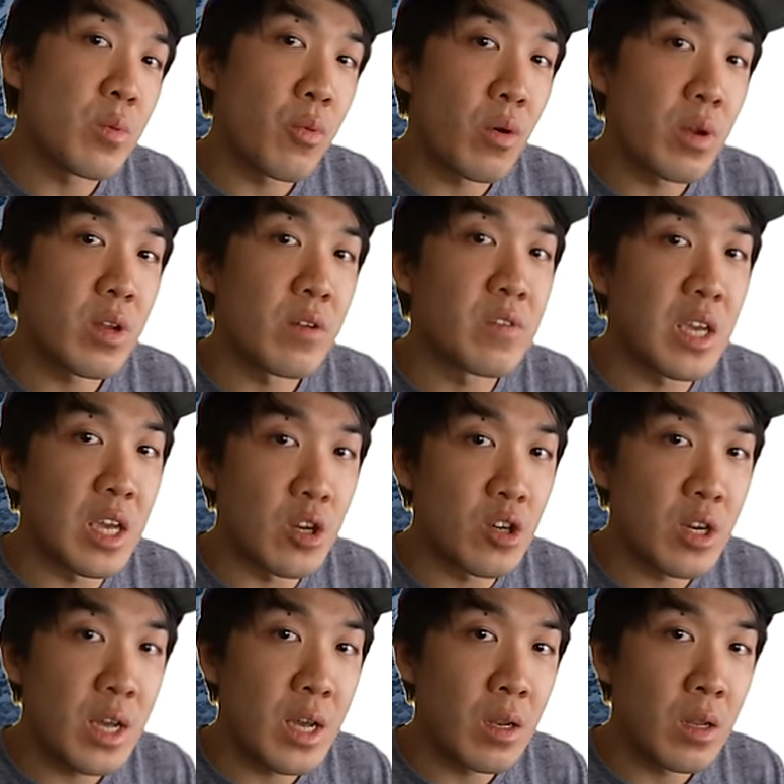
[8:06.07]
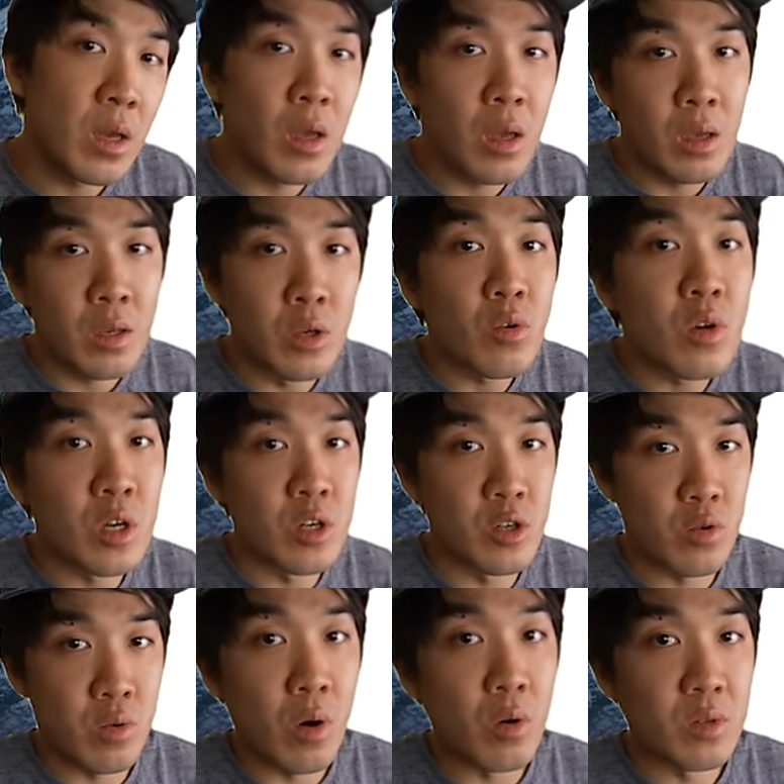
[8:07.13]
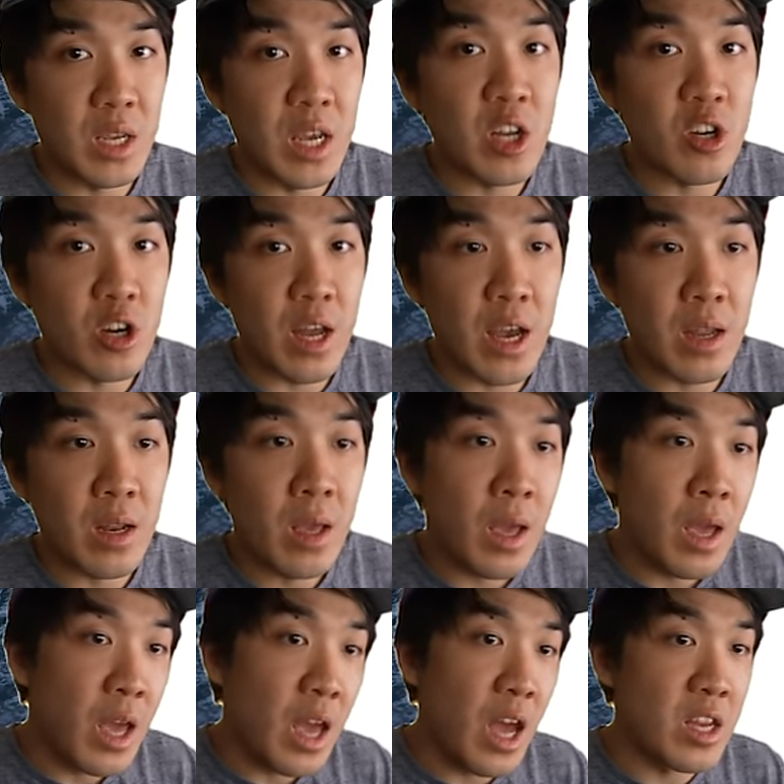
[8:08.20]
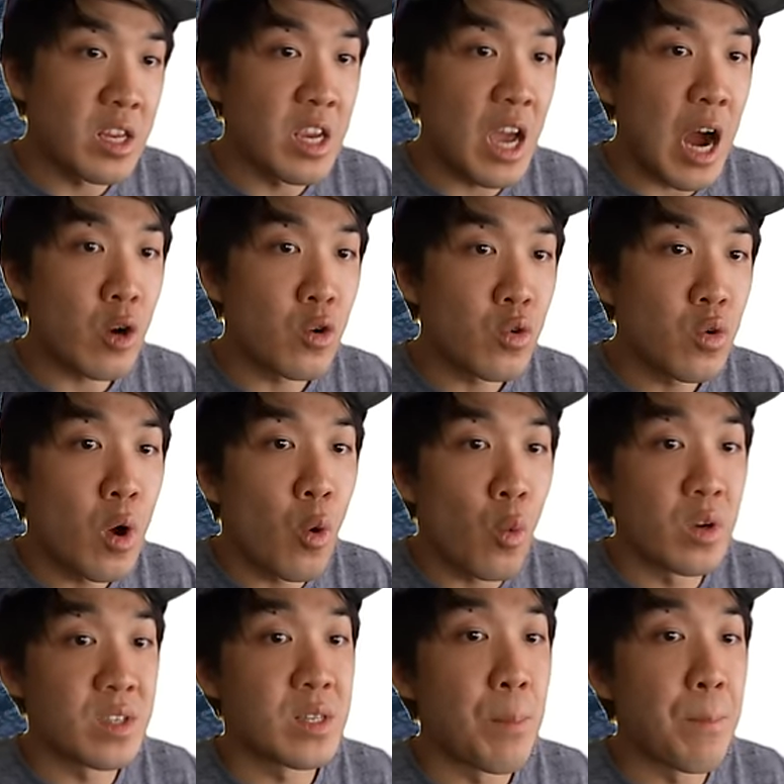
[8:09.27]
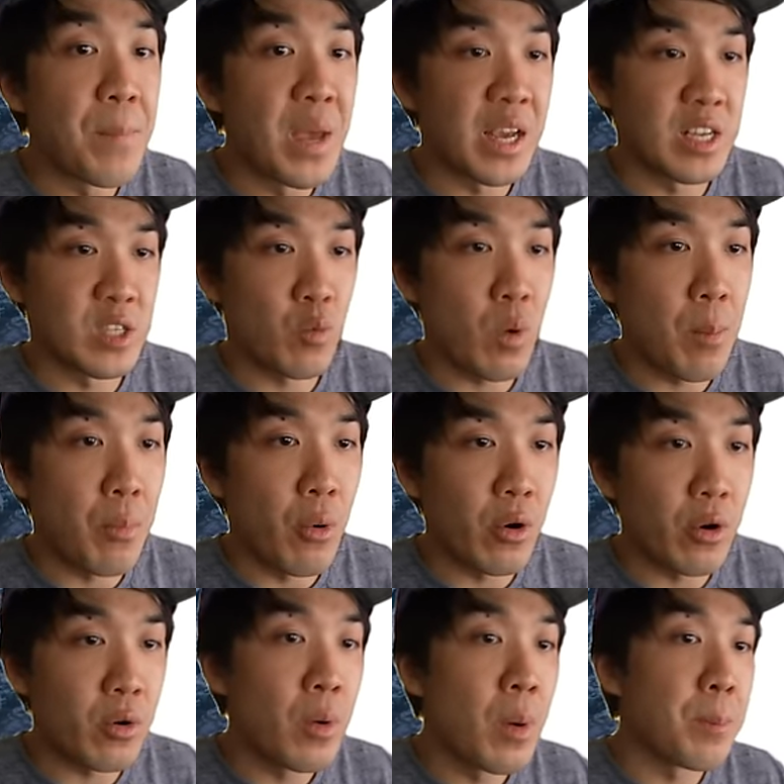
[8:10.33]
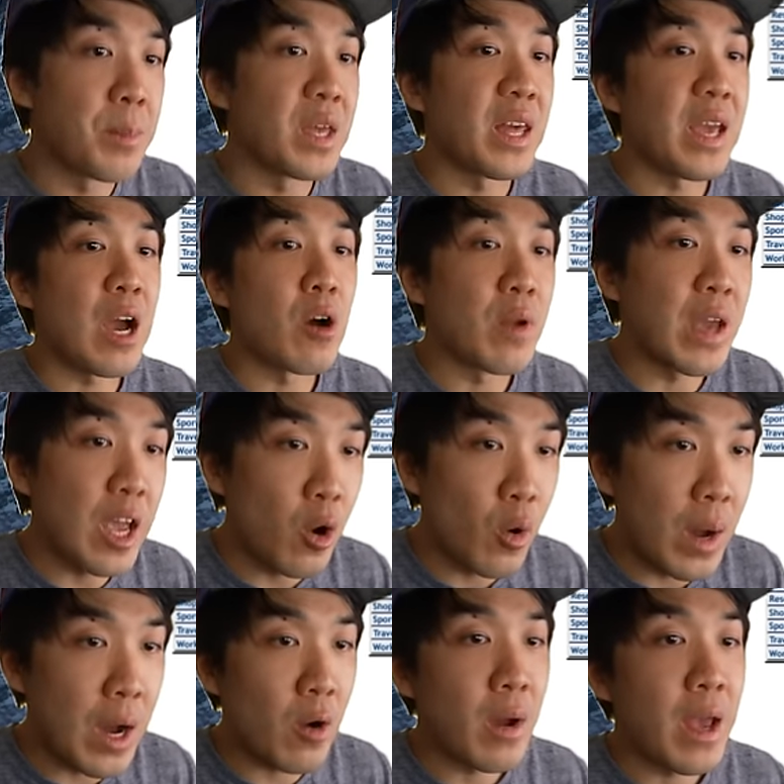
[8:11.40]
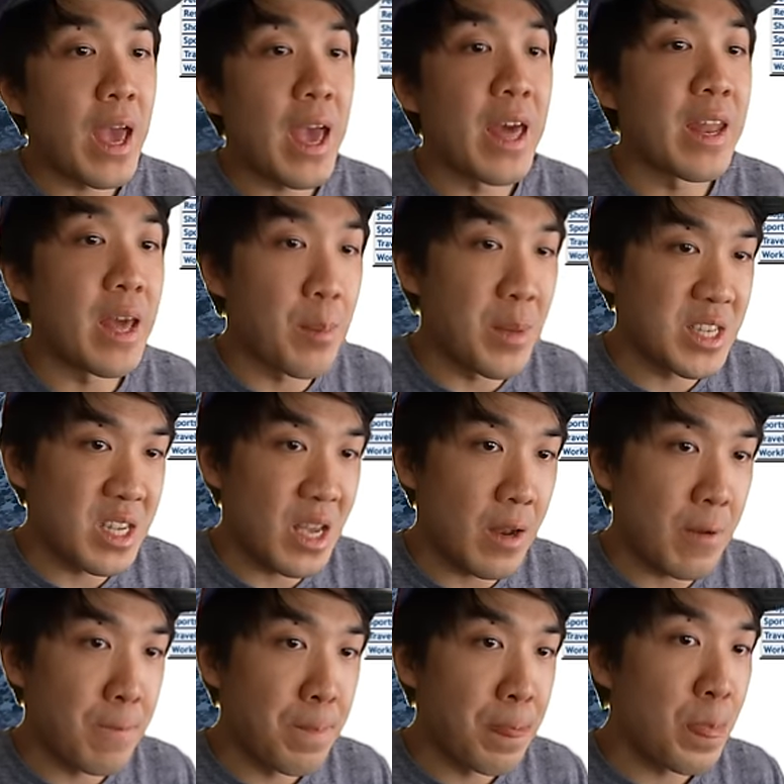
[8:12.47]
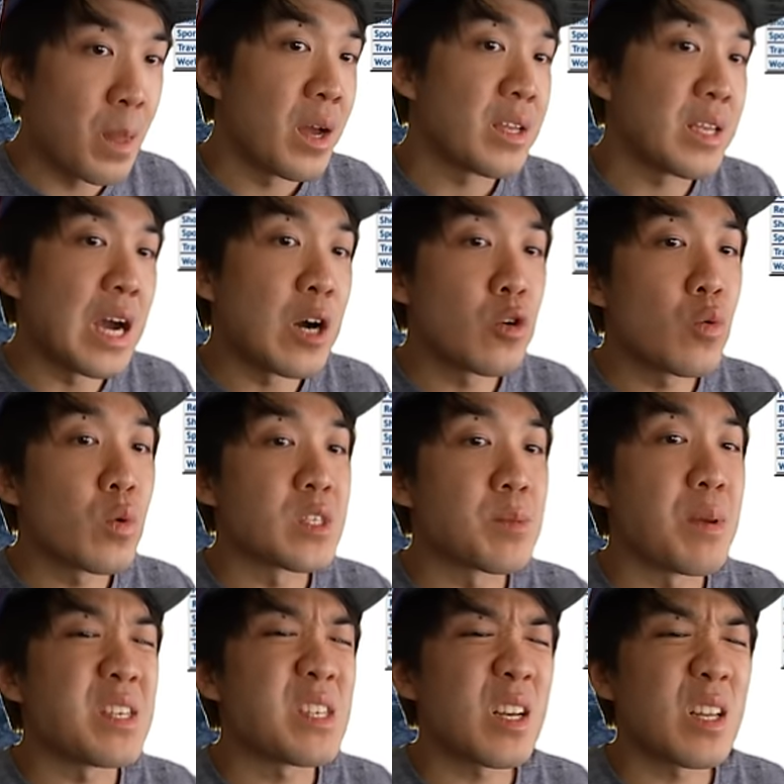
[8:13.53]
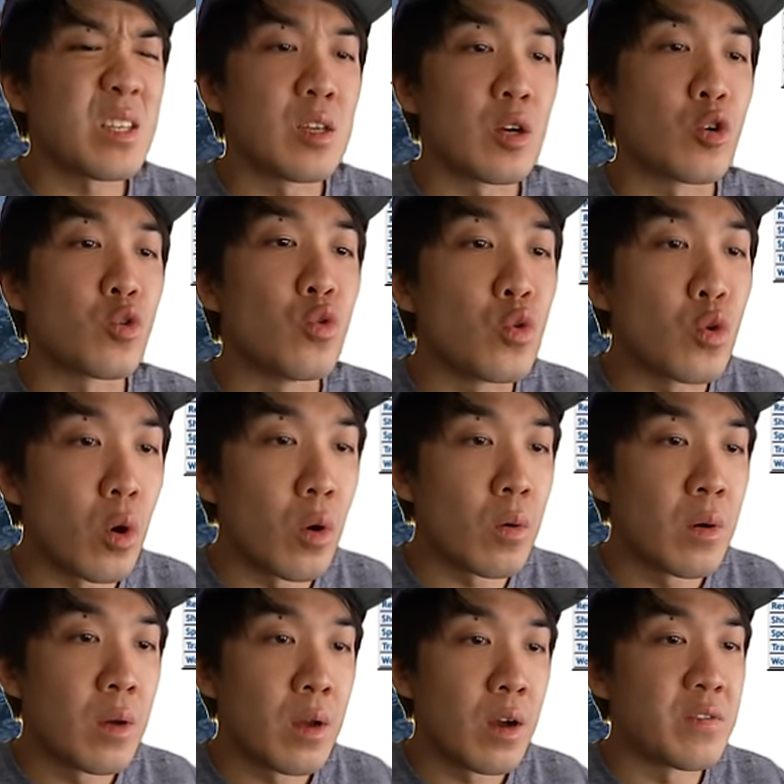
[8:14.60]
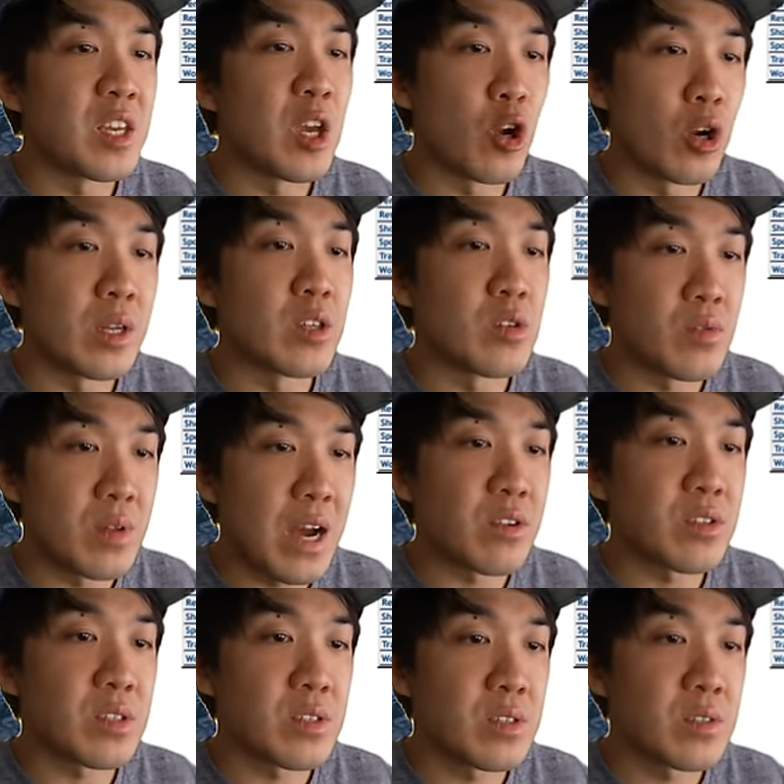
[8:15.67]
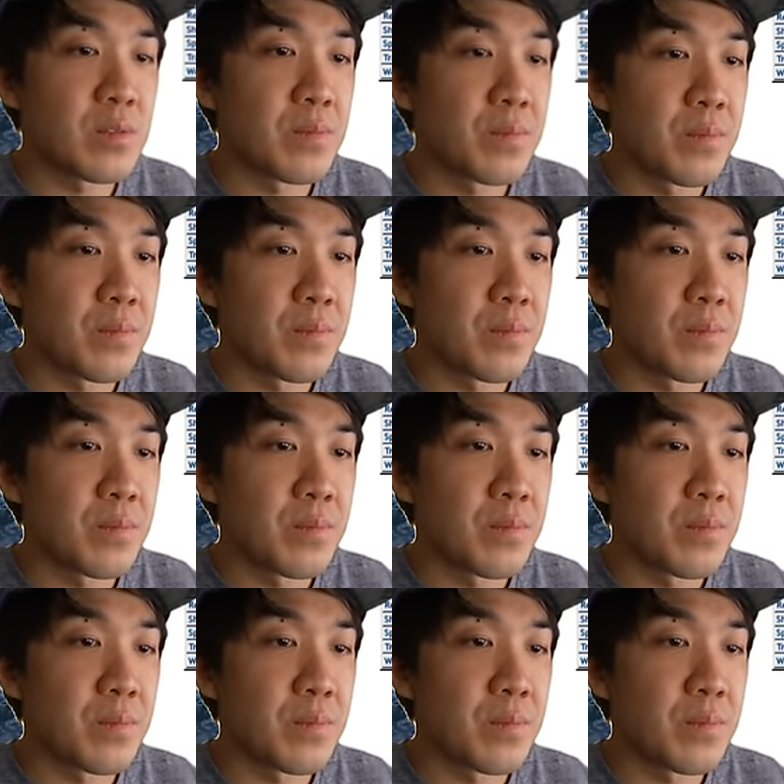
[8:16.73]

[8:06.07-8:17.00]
point of the internet, you control the internet, and Yahoo was the biggest web portal, beating out AOL and MSN. Yahoo was basically the Google of the early 2000s.